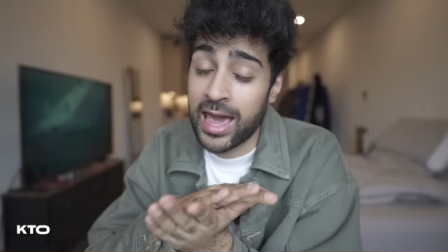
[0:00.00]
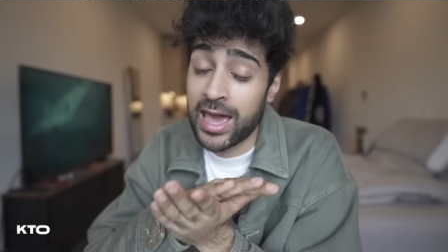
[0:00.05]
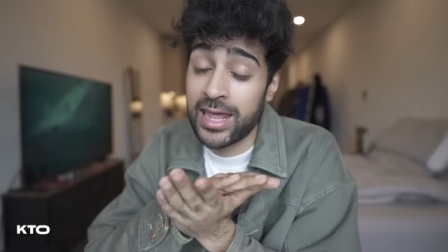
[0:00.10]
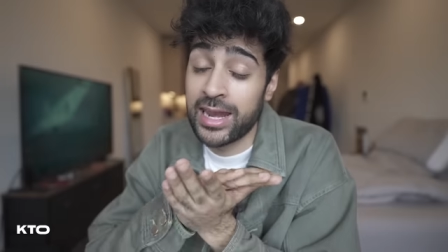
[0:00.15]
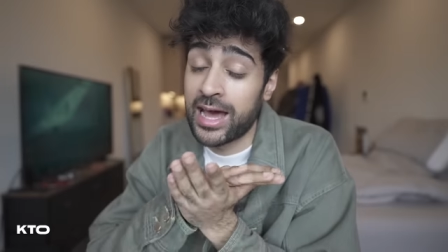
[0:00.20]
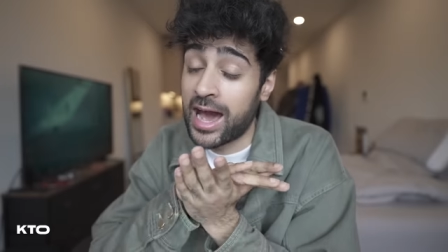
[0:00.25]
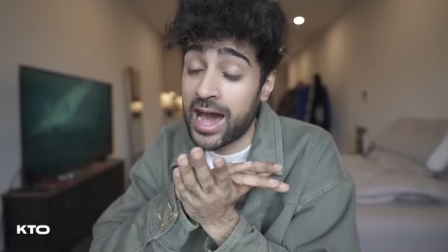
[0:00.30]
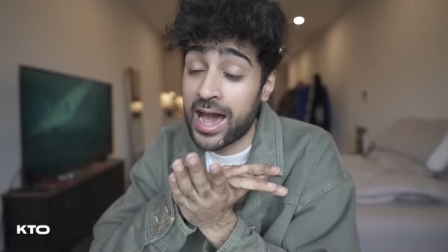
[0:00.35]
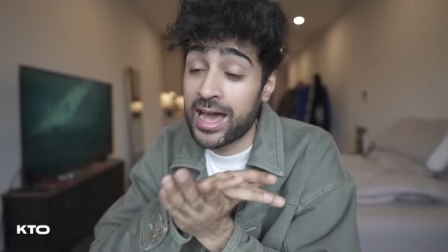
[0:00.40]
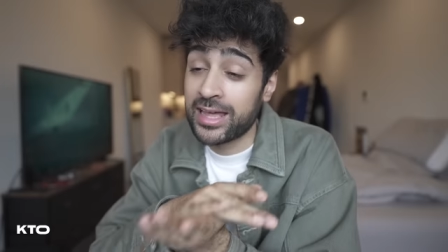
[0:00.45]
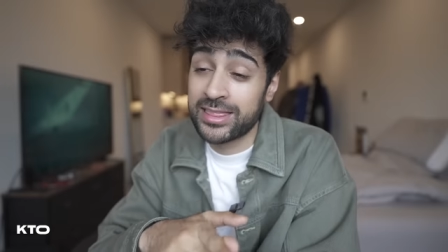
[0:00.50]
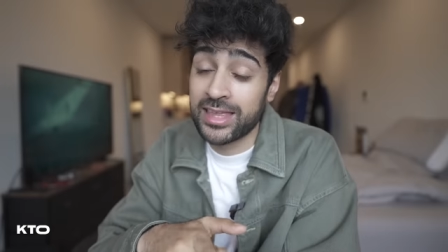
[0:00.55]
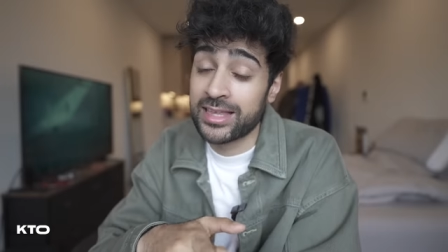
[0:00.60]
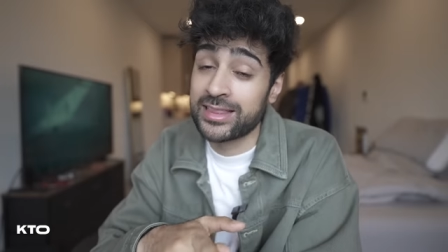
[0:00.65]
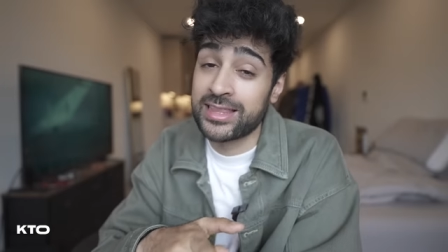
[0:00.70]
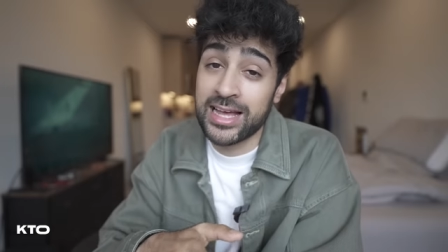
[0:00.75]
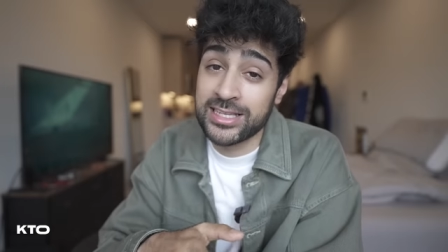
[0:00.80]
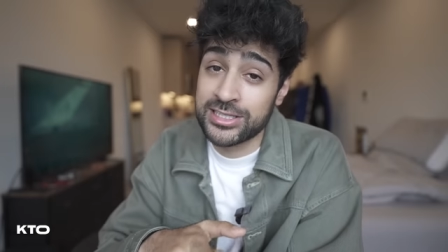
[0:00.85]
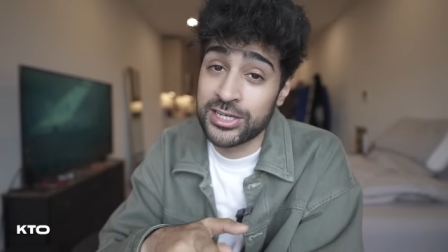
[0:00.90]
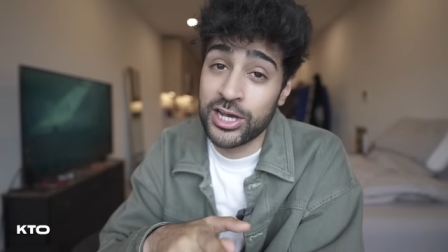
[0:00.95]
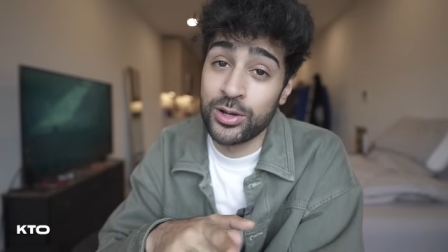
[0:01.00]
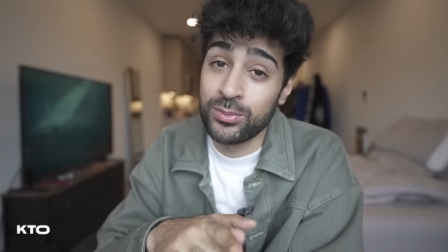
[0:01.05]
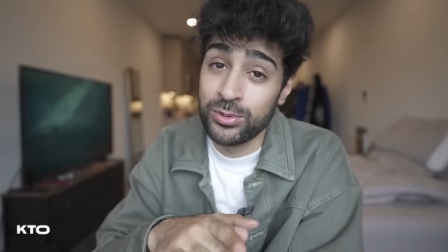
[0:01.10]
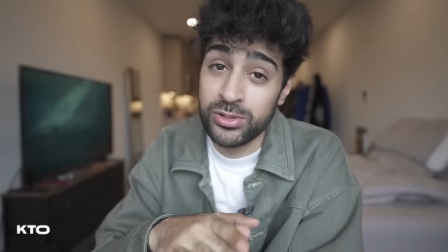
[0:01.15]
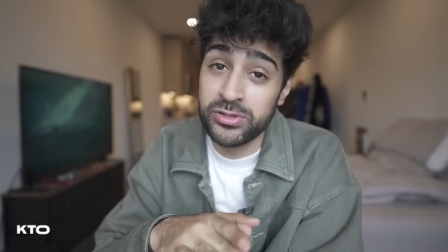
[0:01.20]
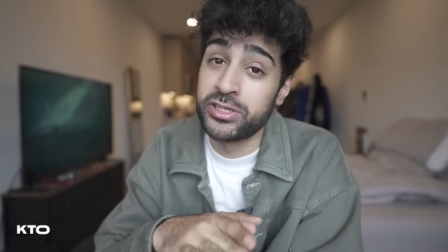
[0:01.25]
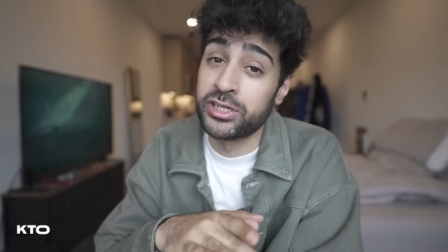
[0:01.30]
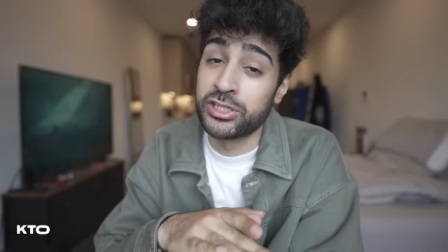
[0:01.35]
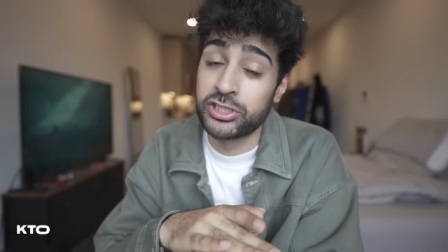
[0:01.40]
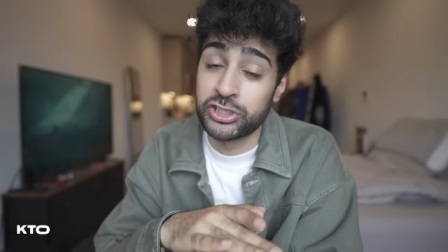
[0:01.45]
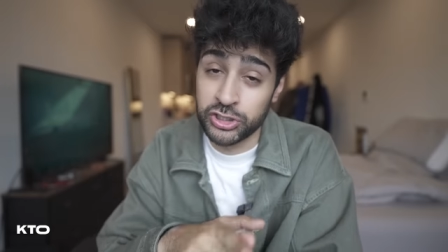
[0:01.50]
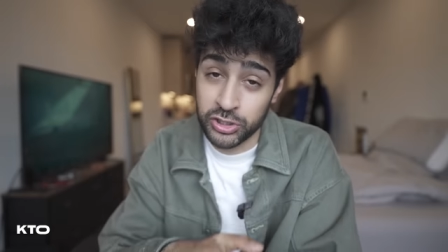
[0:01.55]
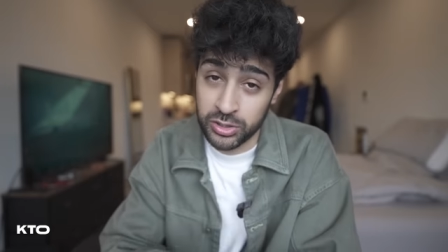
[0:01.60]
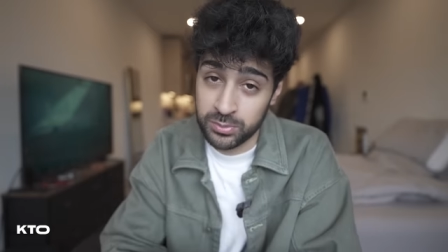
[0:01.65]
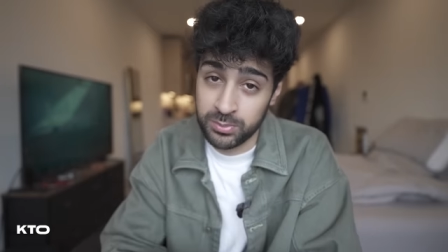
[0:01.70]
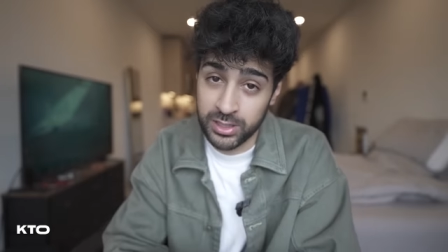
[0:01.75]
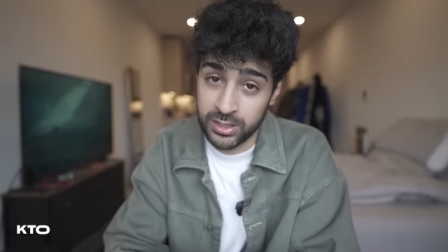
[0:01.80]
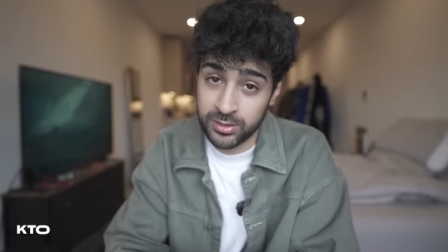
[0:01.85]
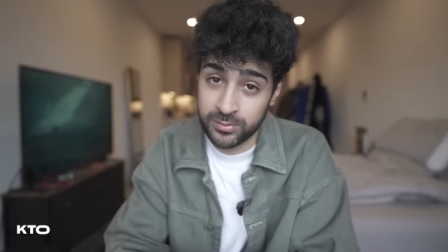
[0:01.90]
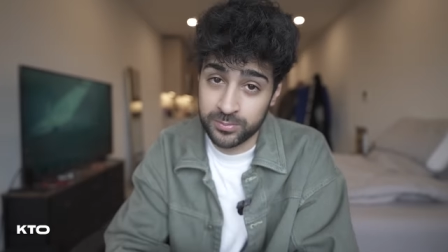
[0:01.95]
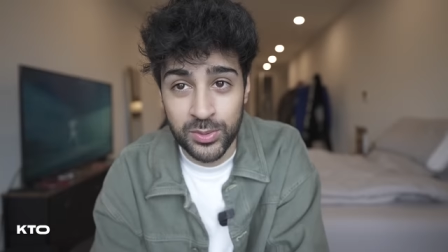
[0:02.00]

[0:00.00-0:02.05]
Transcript: And I think that's how music should be.